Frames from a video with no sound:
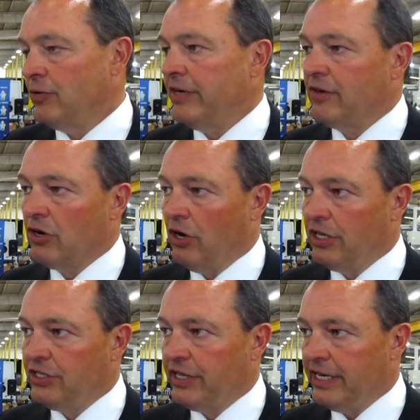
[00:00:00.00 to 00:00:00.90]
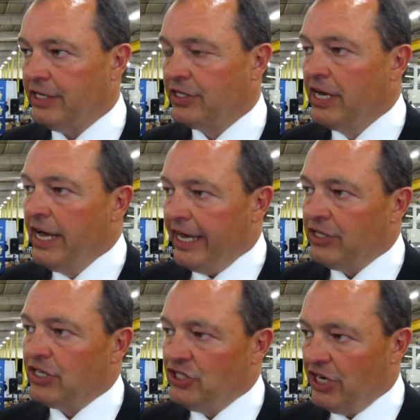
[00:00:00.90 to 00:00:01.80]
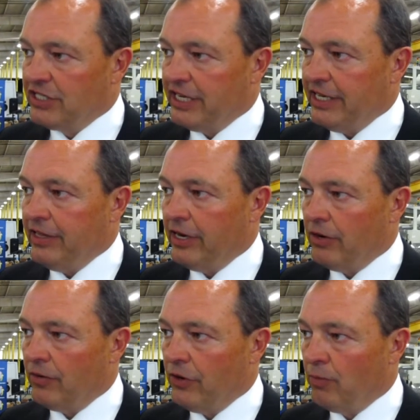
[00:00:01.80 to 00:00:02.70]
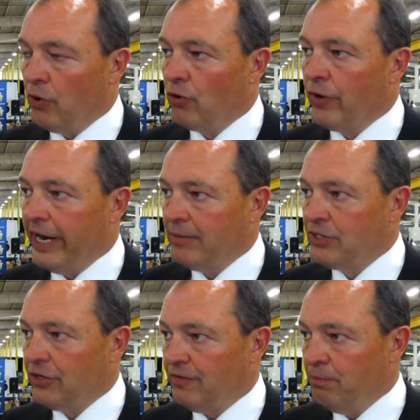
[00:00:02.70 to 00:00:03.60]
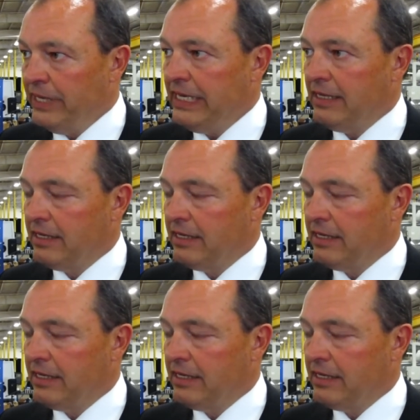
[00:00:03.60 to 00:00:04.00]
We have a college that is adjusting their programs to meet